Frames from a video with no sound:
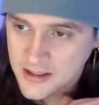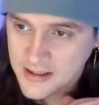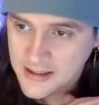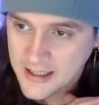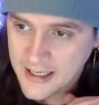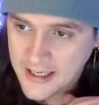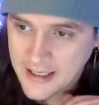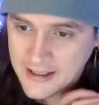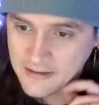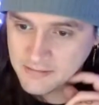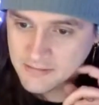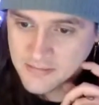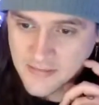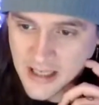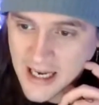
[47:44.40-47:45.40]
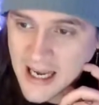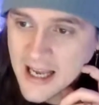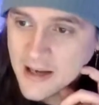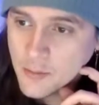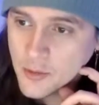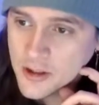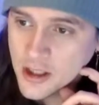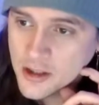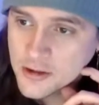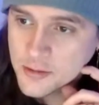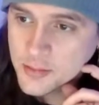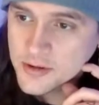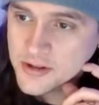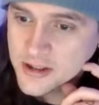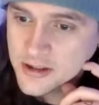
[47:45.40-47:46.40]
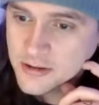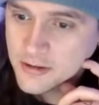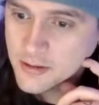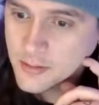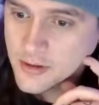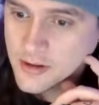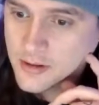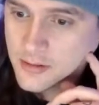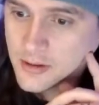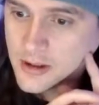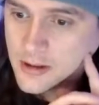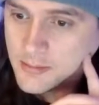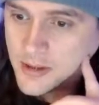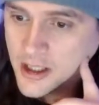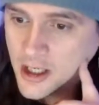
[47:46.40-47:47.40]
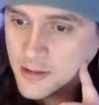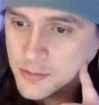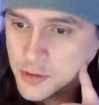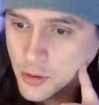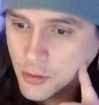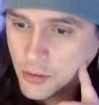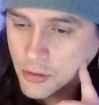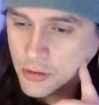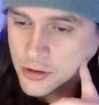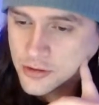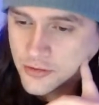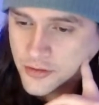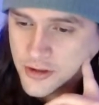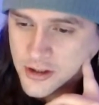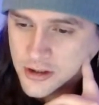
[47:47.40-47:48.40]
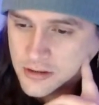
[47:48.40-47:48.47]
and I 100% agree with you. Big up George for the